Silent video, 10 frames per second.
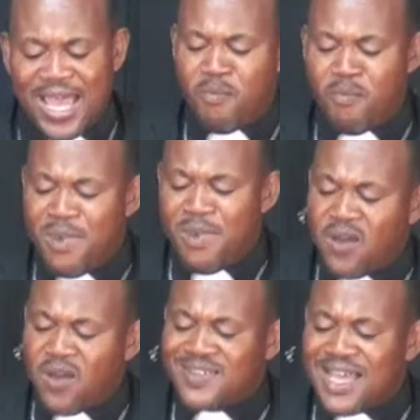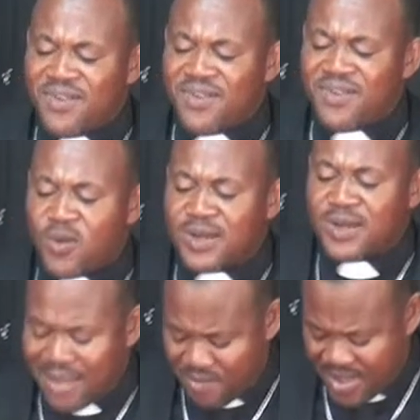manner of service is what
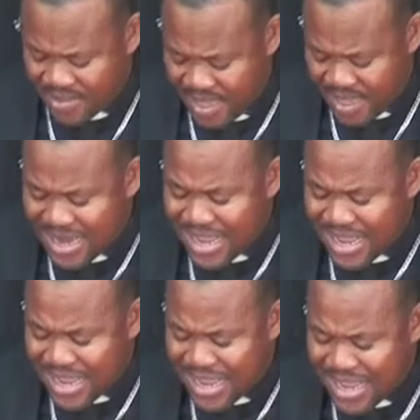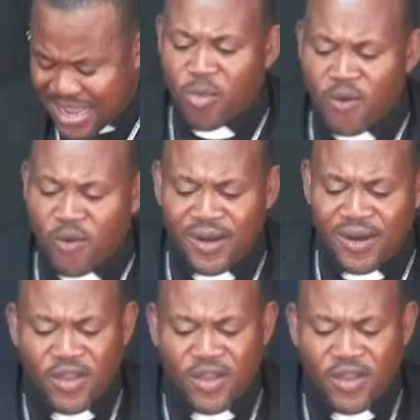determines the outcome of your life.